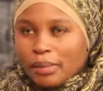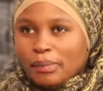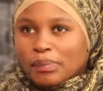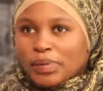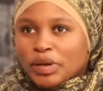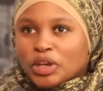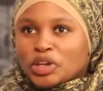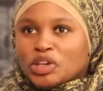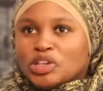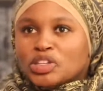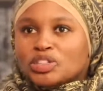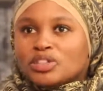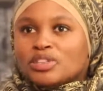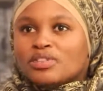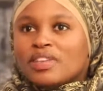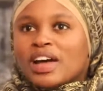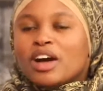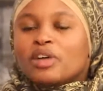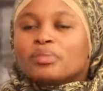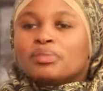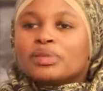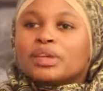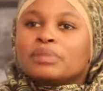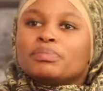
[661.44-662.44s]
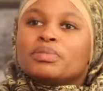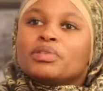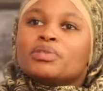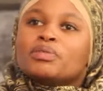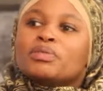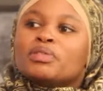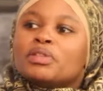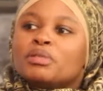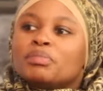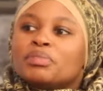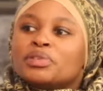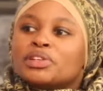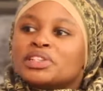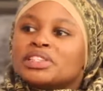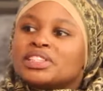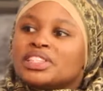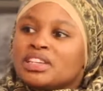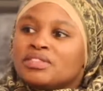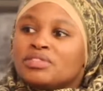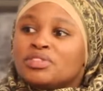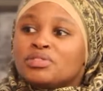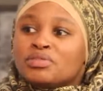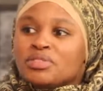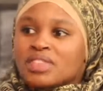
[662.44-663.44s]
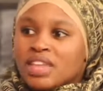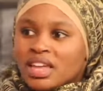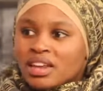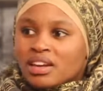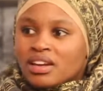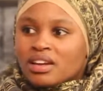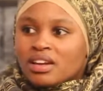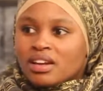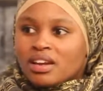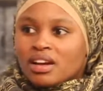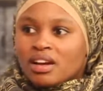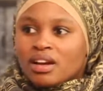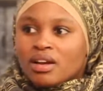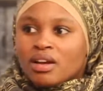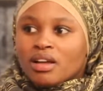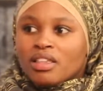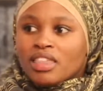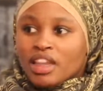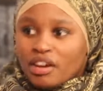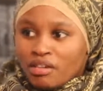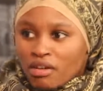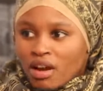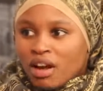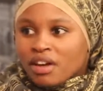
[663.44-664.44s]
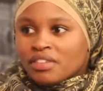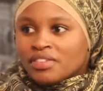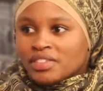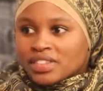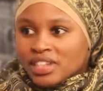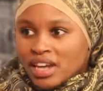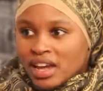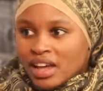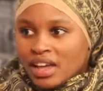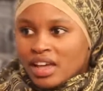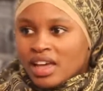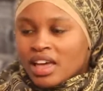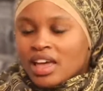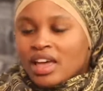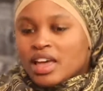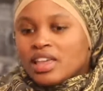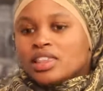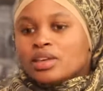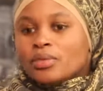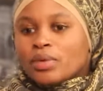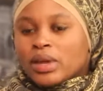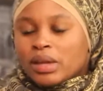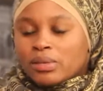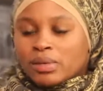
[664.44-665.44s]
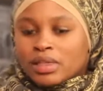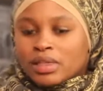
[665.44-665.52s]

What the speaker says: because of how people will perceive you then. Thereafter, the way